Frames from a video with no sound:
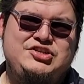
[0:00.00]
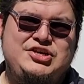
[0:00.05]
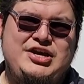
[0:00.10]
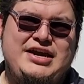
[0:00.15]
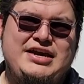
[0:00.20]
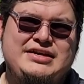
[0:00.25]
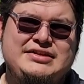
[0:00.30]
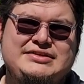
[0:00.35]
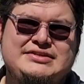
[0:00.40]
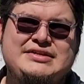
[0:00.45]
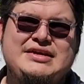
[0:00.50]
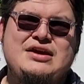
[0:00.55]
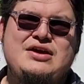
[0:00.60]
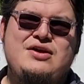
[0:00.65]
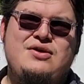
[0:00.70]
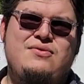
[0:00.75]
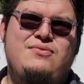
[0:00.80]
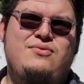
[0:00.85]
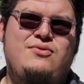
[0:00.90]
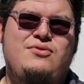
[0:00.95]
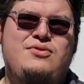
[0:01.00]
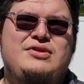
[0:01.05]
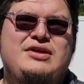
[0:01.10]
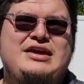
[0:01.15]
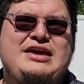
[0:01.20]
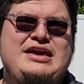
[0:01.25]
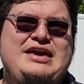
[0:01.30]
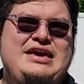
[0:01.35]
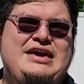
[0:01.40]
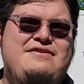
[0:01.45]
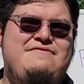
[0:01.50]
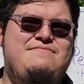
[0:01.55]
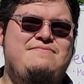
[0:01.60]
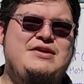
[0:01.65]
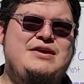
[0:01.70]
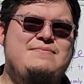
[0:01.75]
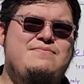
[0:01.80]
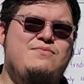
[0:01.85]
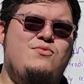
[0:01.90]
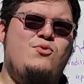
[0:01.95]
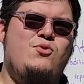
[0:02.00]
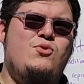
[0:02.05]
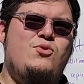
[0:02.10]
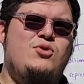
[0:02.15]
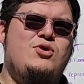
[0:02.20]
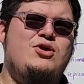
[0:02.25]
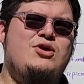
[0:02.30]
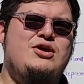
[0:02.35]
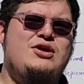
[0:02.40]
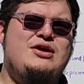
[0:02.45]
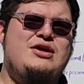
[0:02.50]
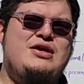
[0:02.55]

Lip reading: chance will give me more